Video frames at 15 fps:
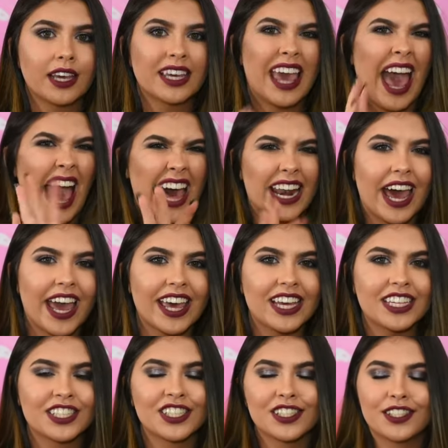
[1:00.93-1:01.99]
cat
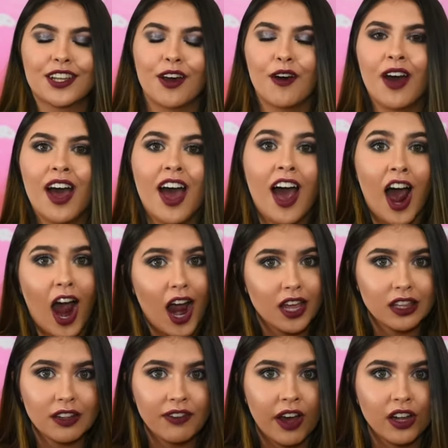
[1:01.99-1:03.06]
eye-ish. So I
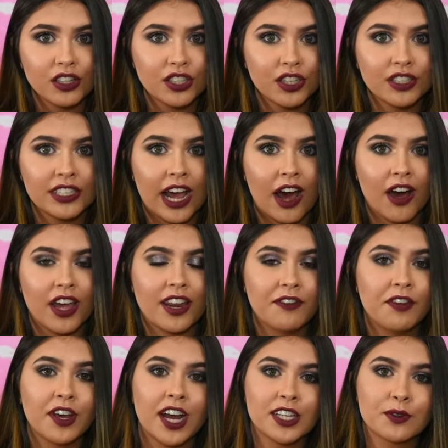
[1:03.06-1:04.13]
love how it turned out, and if
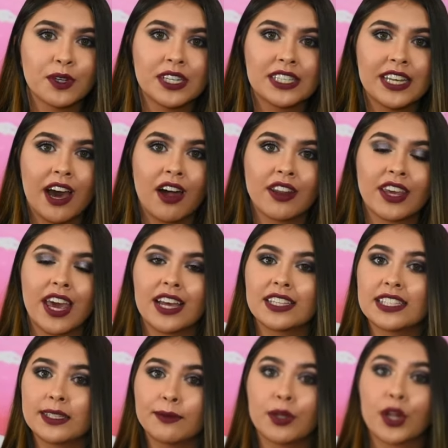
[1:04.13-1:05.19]
you guys want to see how to get a
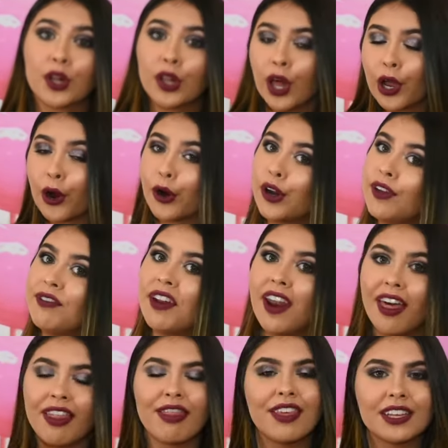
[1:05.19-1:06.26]
similar look or even
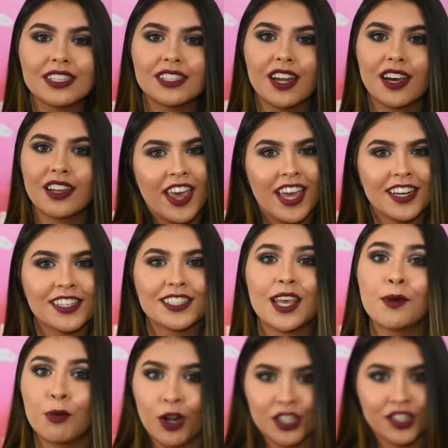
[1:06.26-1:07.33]
this look, then just
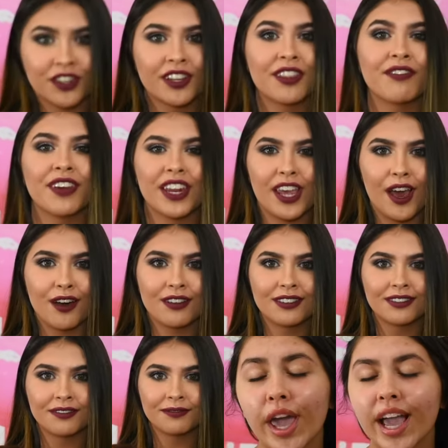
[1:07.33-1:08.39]
keep watching the video.
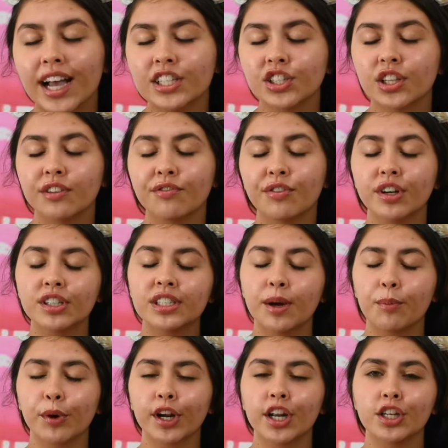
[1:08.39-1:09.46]
Okay guys, so the first
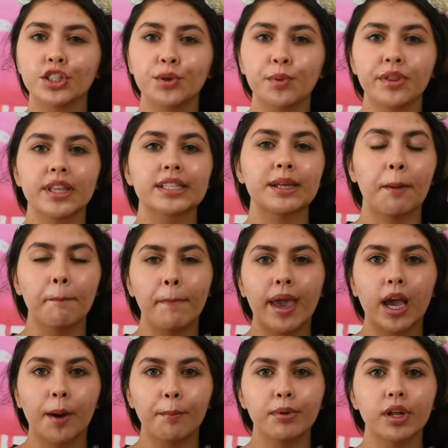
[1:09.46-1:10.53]
step we're going to do with this
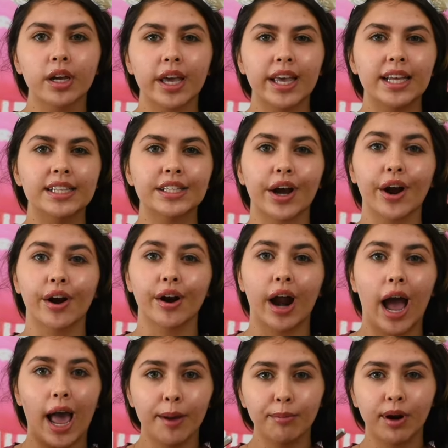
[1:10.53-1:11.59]
makeup look is our
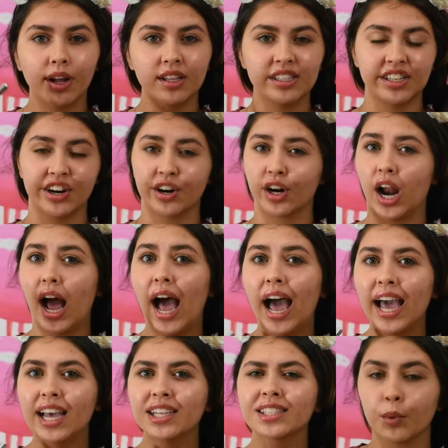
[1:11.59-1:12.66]
eyebrows and our
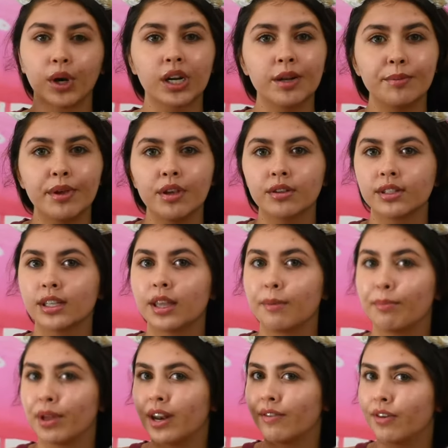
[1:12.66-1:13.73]
eyes. We're going to be using the
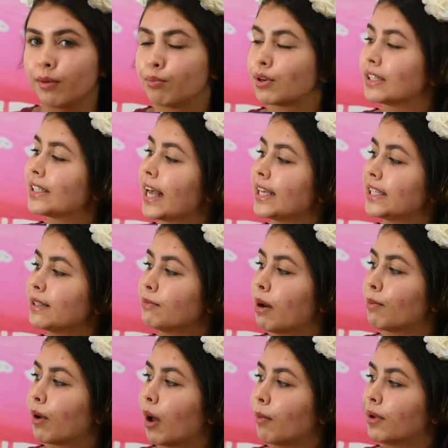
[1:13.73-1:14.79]
Benefit Precisely
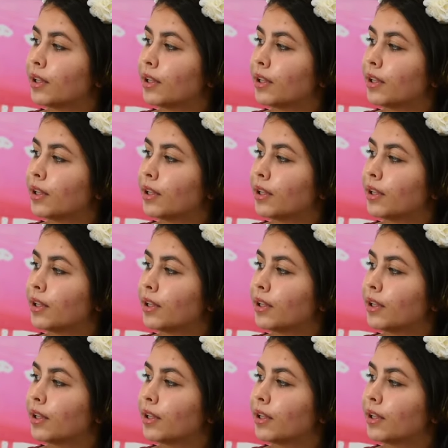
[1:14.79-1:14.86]
My Brow